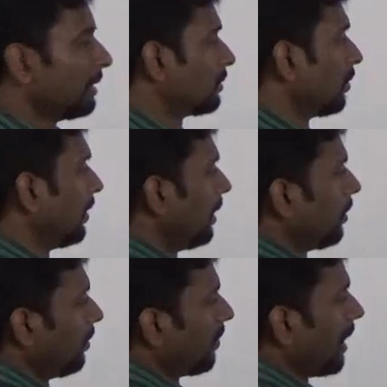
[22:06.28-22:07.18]
So we need
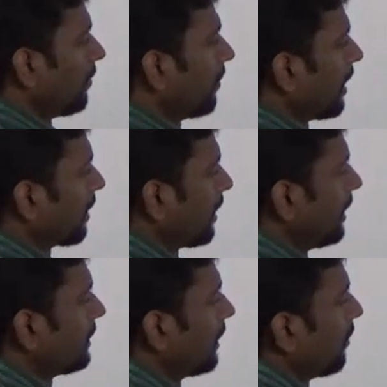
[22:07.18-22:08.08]
to find
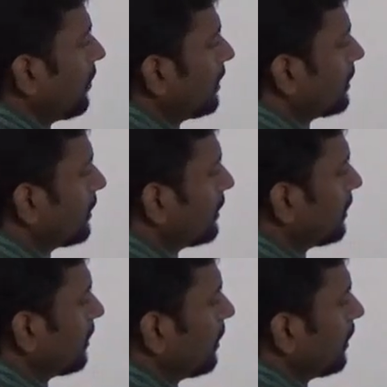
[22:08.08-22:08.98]
factorization of this.
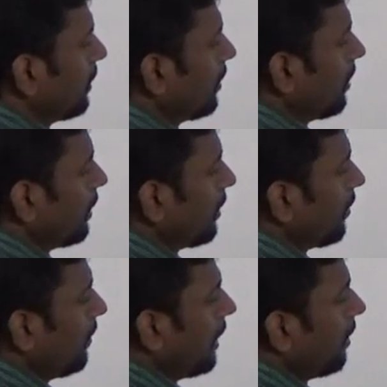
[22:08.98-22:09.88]

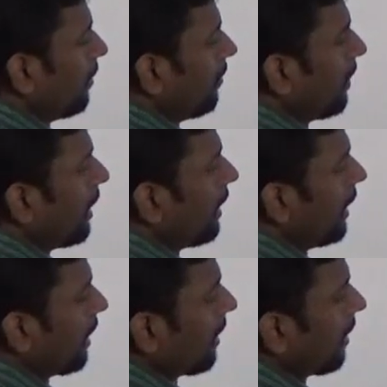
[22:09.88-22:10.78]
We can
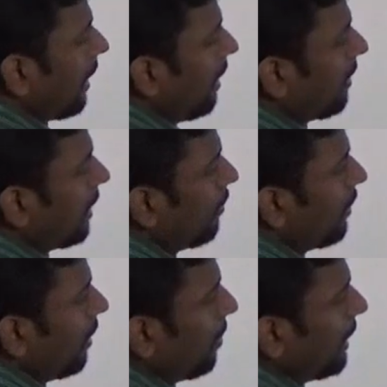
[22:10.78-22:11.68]
take LCM
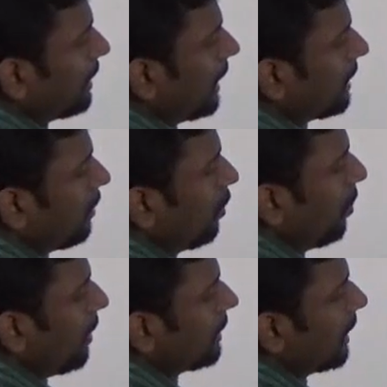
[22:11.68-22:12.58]
1 plus x,
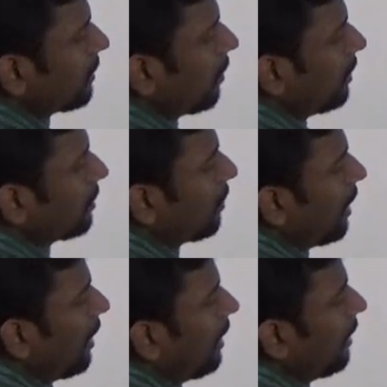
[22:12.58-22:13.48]
2 plus x whole
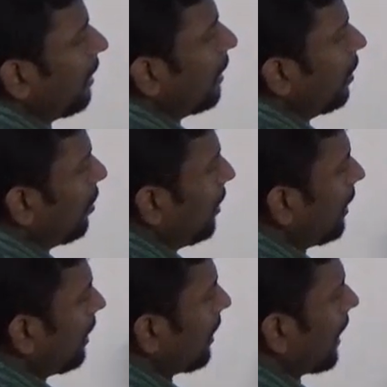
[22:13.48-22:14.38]
square.
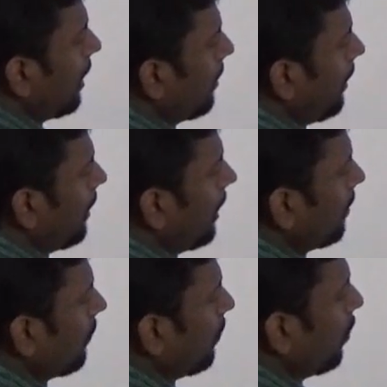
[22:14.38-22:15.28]
Numerator can be
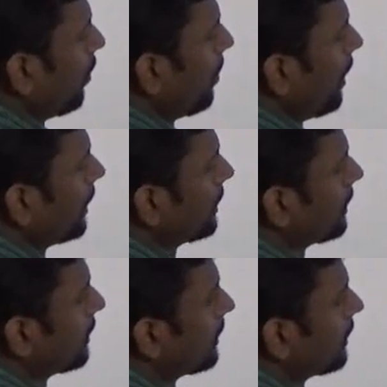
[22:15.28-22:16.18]
written as 4
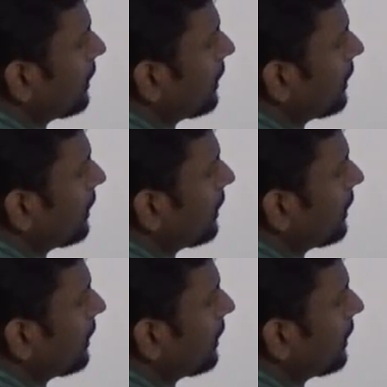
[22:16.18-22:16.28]
plus